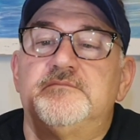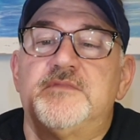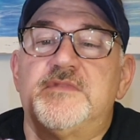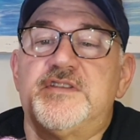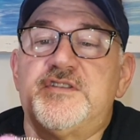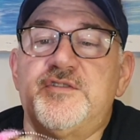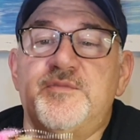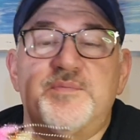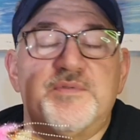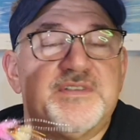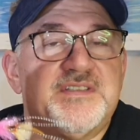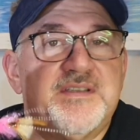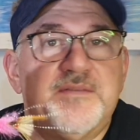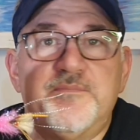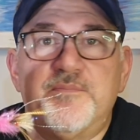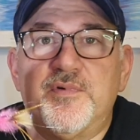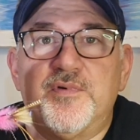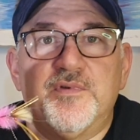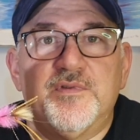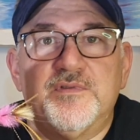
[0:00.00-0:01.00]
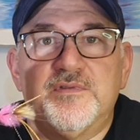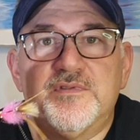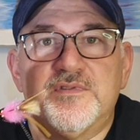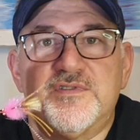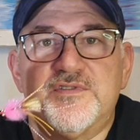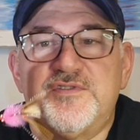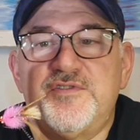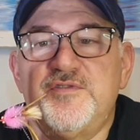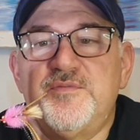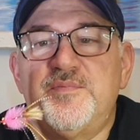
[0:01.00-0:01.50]
Super simple,
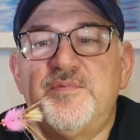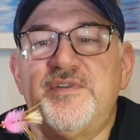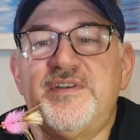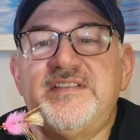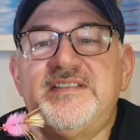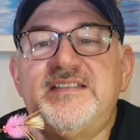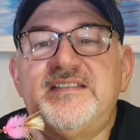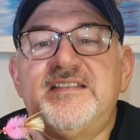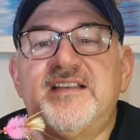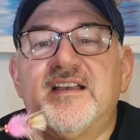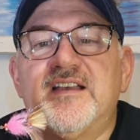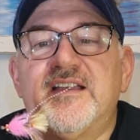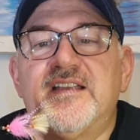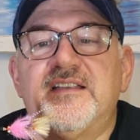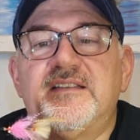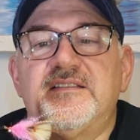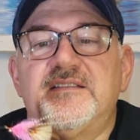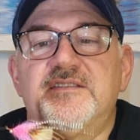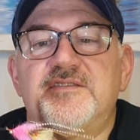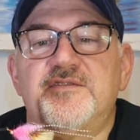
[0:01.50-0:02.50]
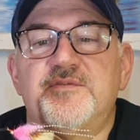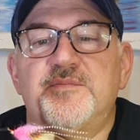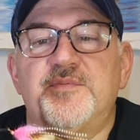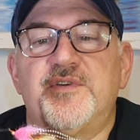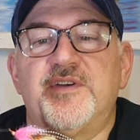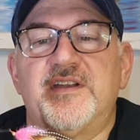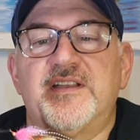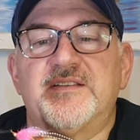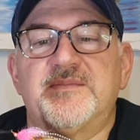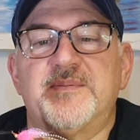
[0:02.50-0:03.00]
super easy tie,
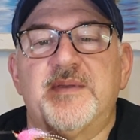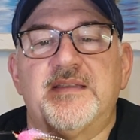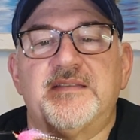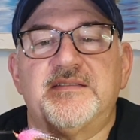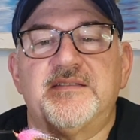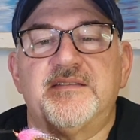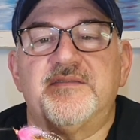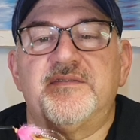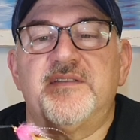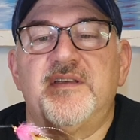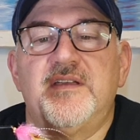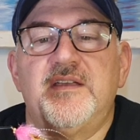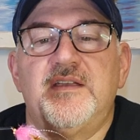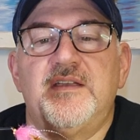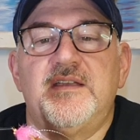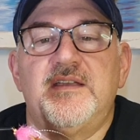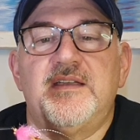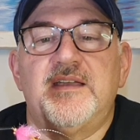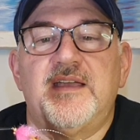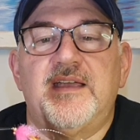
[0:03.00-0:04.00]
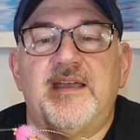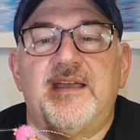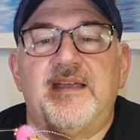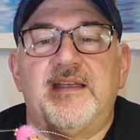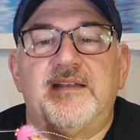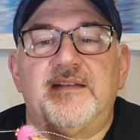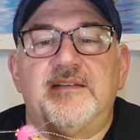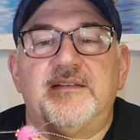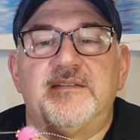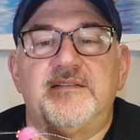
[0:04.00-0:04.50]
super inexpensive,
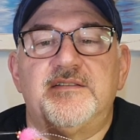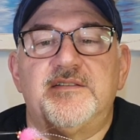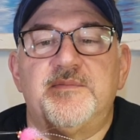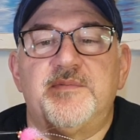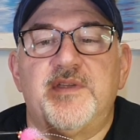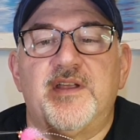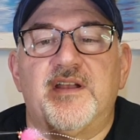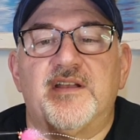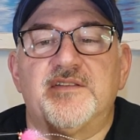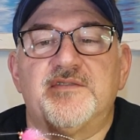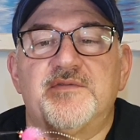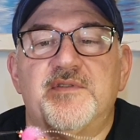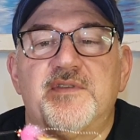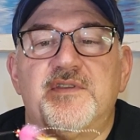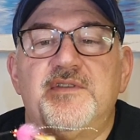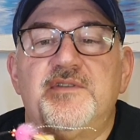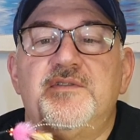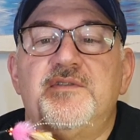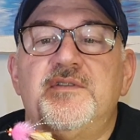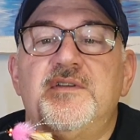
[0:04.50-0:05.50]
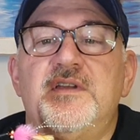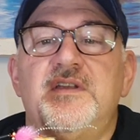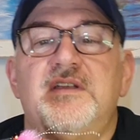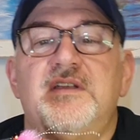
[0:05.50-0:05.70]
and to be honest with you,